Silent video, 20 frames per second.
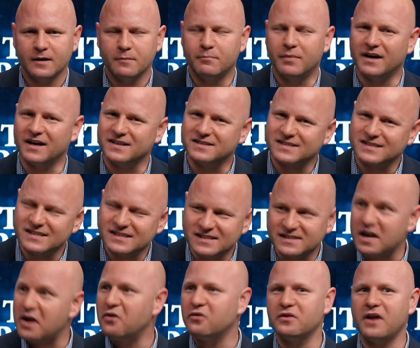but it's
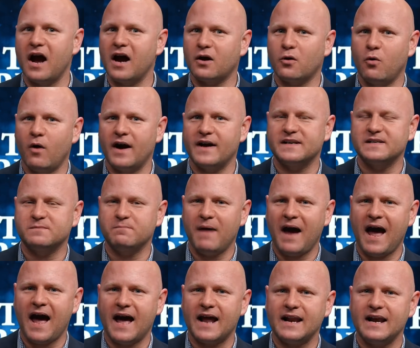still not quite as
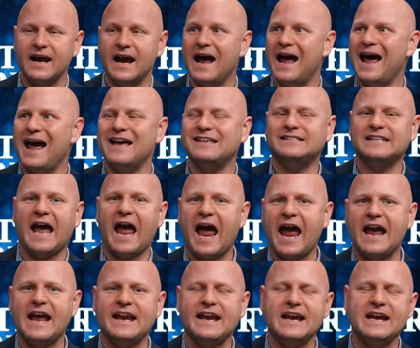bad as
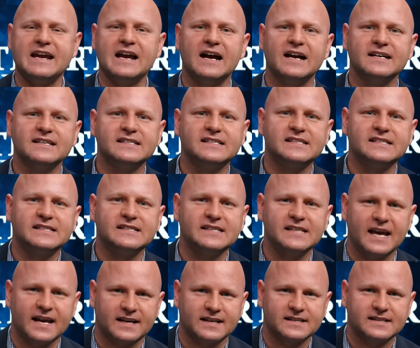
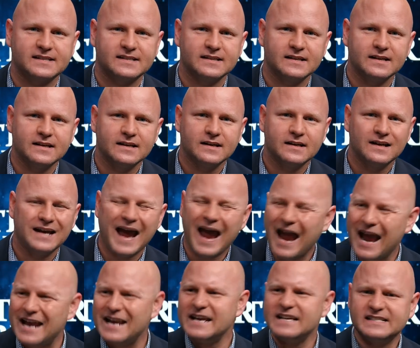eighty-six.
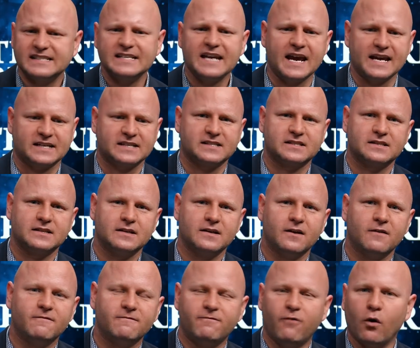eighty-six
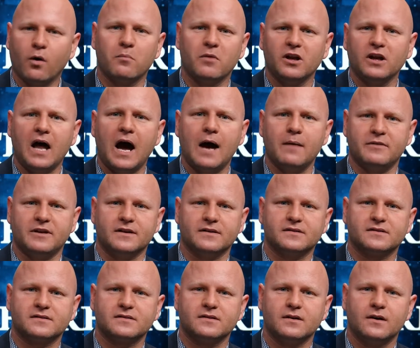former
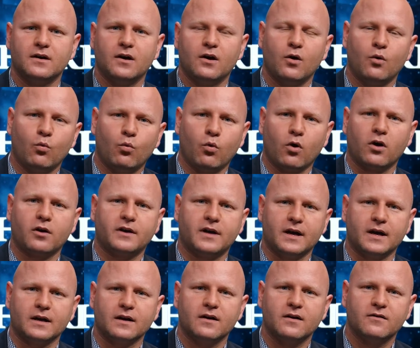lobbyists
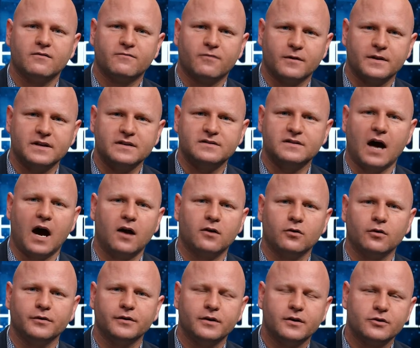working for the
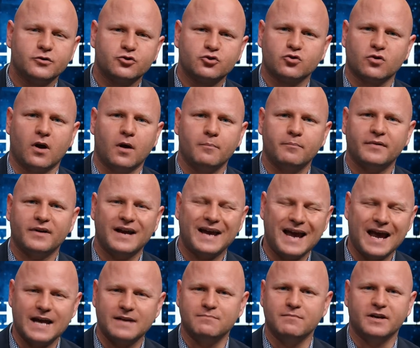Donald Trump
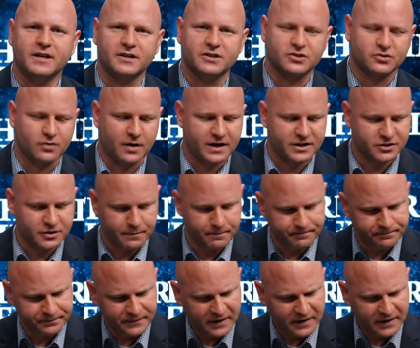administration.